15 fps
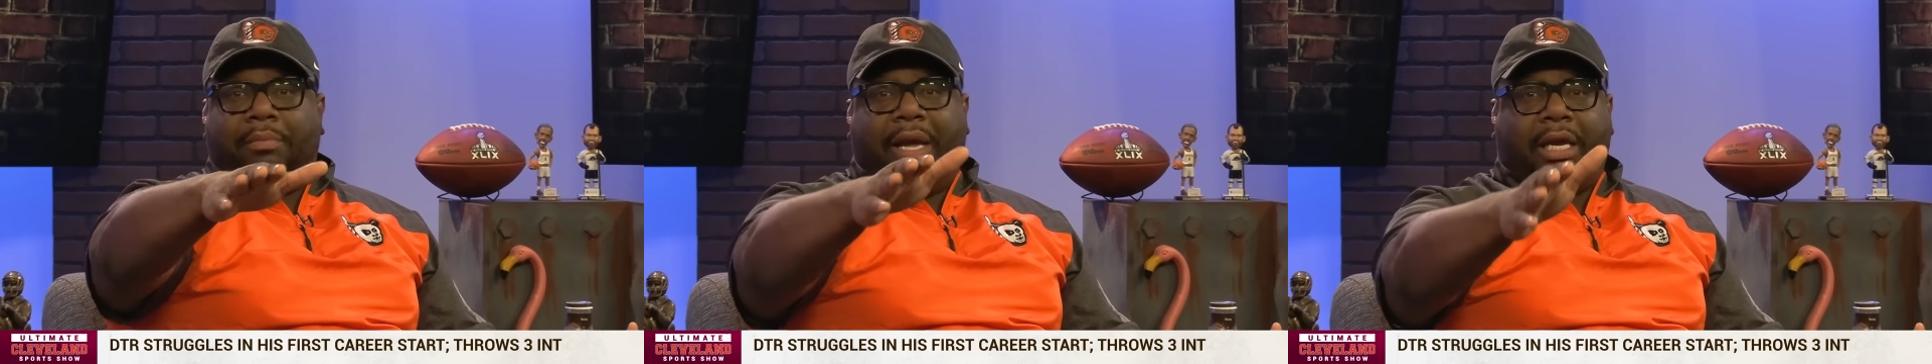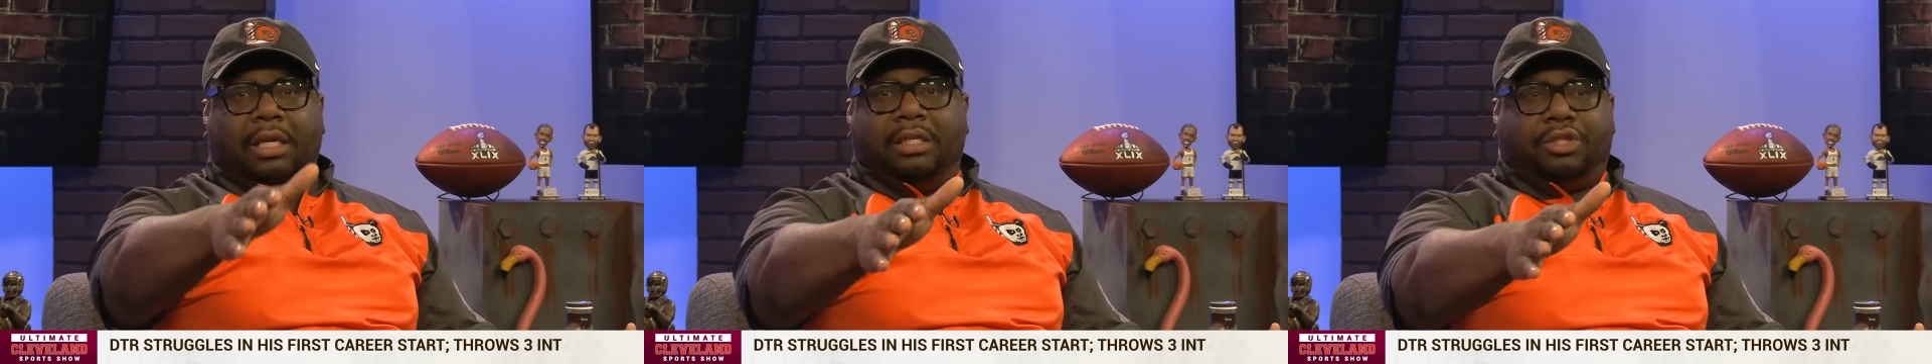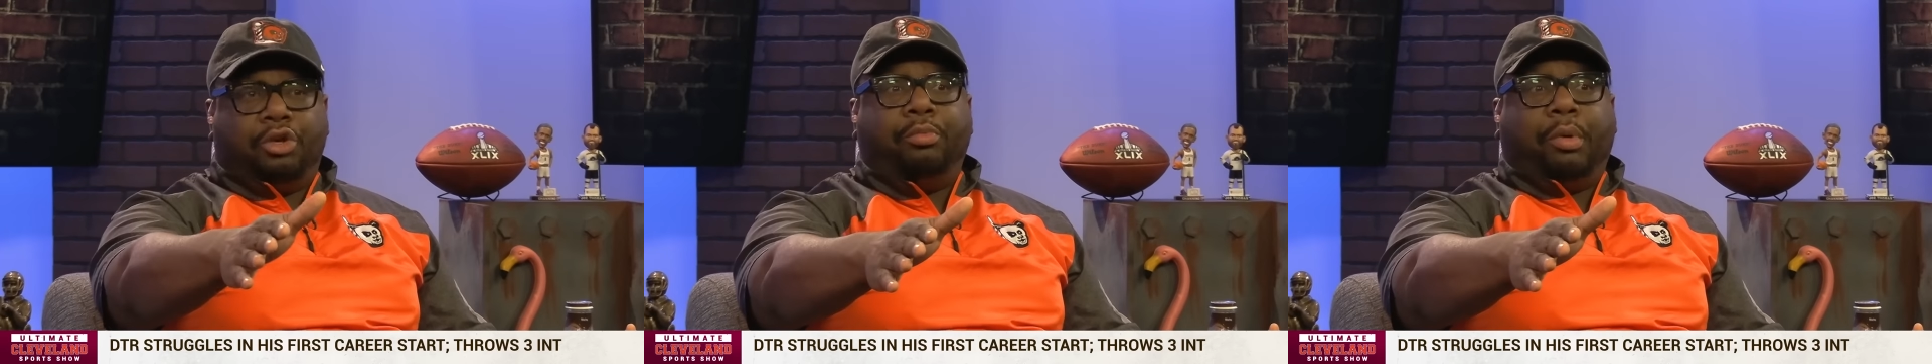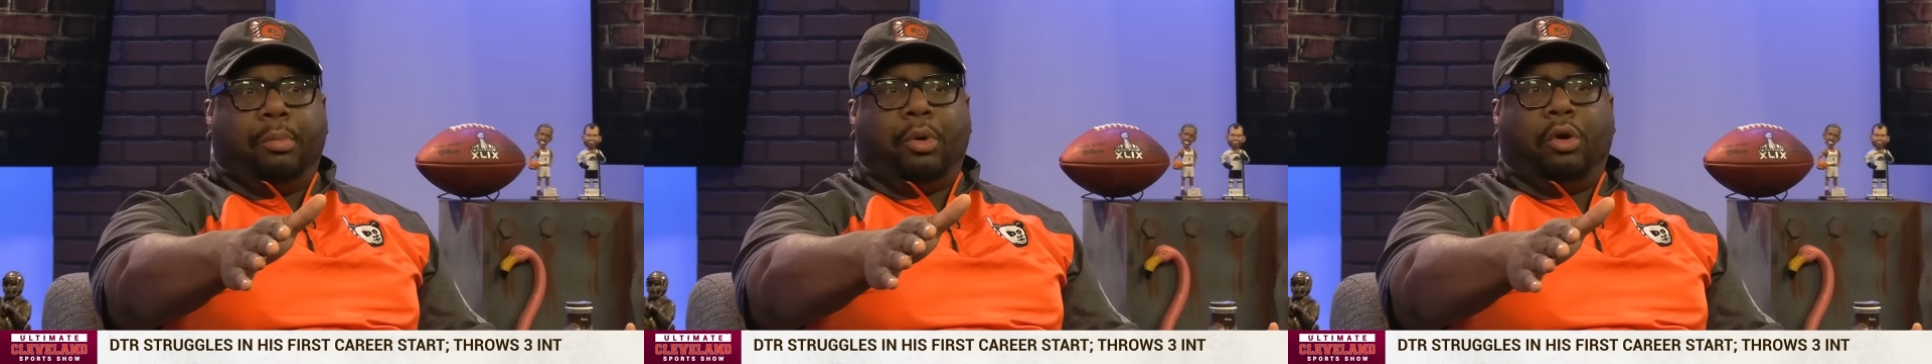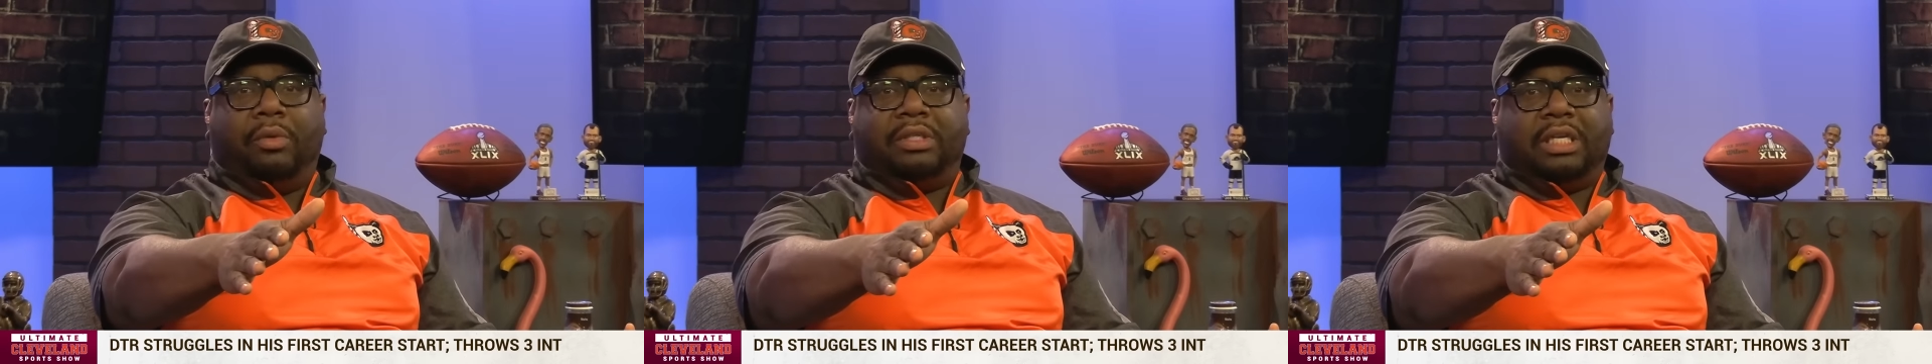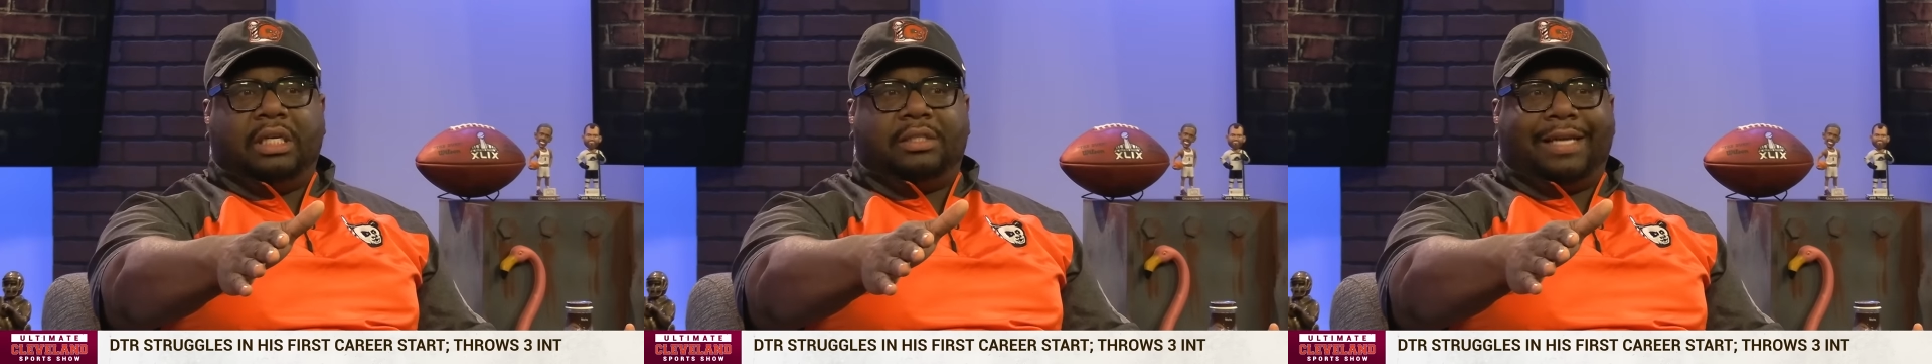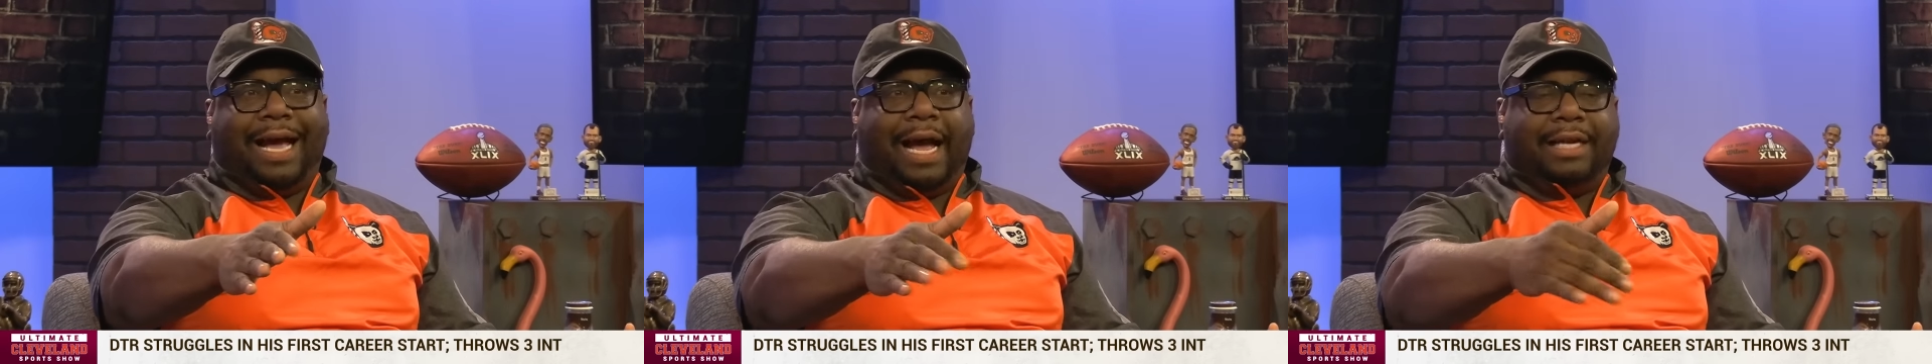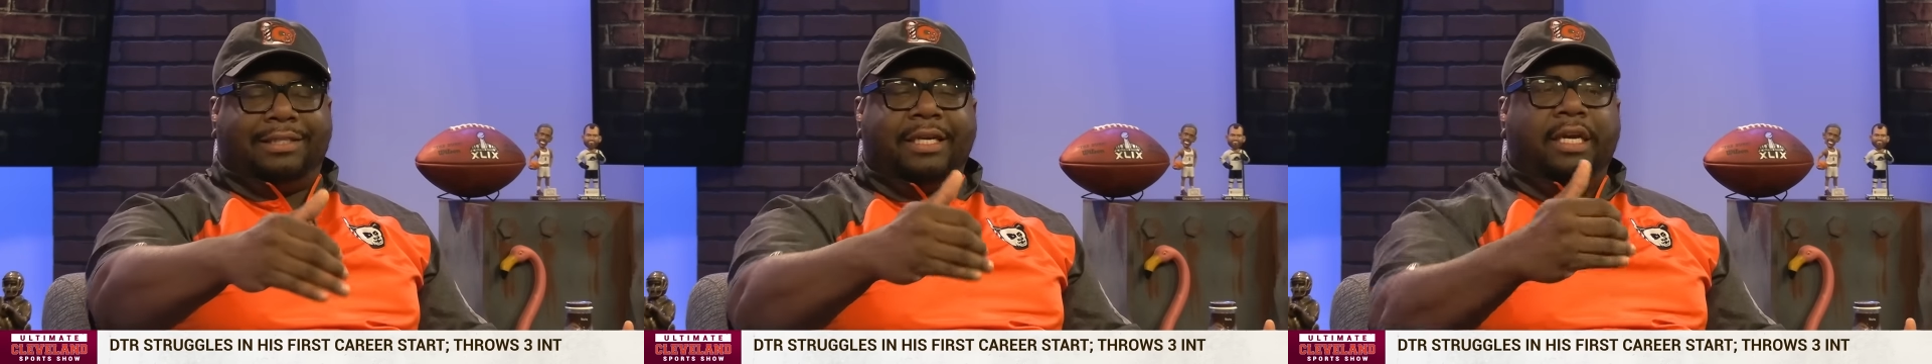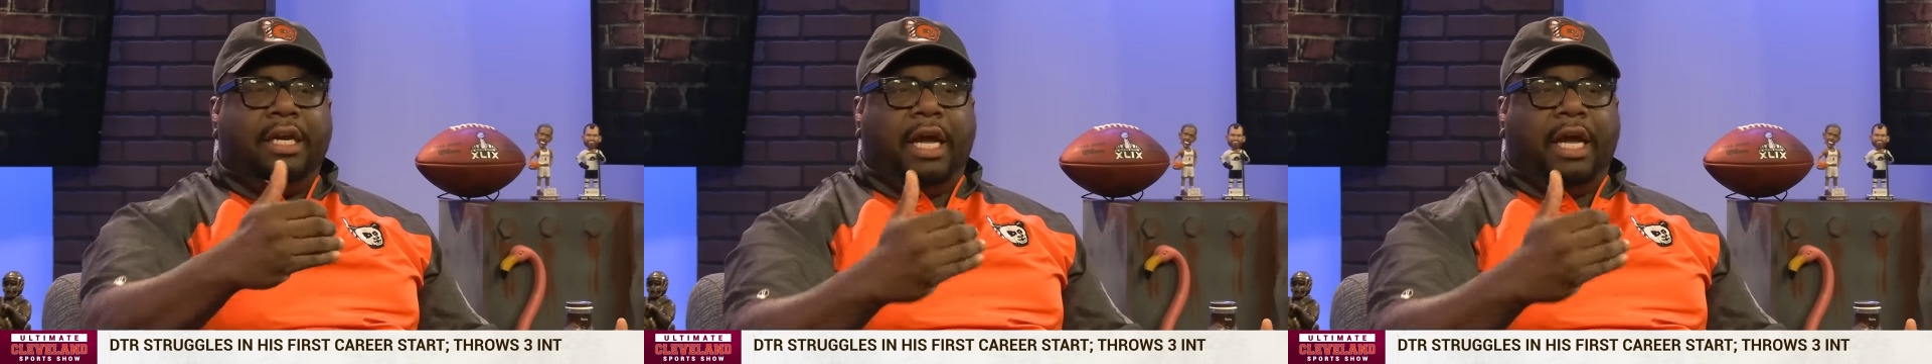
to make the Super Bowl with these guys.